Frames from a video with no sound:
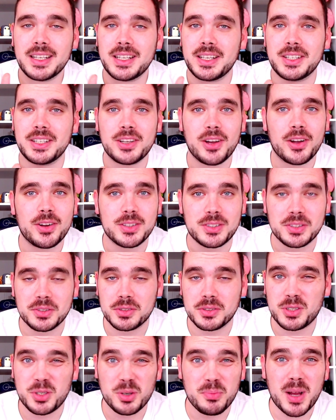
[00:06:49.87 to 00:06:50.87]
you don't
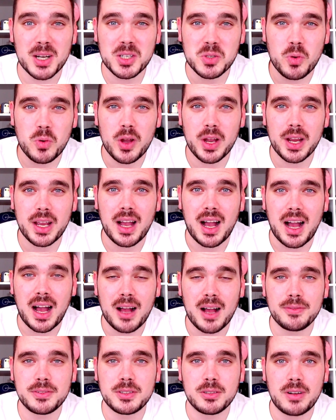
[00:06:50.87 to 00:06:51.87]
do too much work
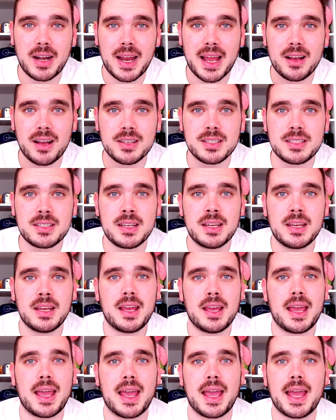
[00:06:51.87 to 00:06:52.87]
after hours,
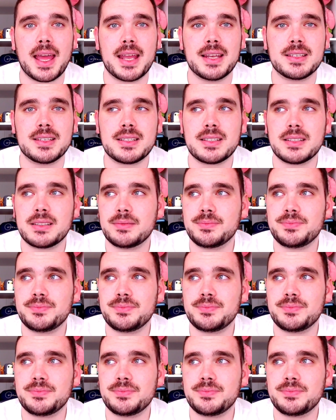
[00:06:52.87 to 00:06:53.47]
and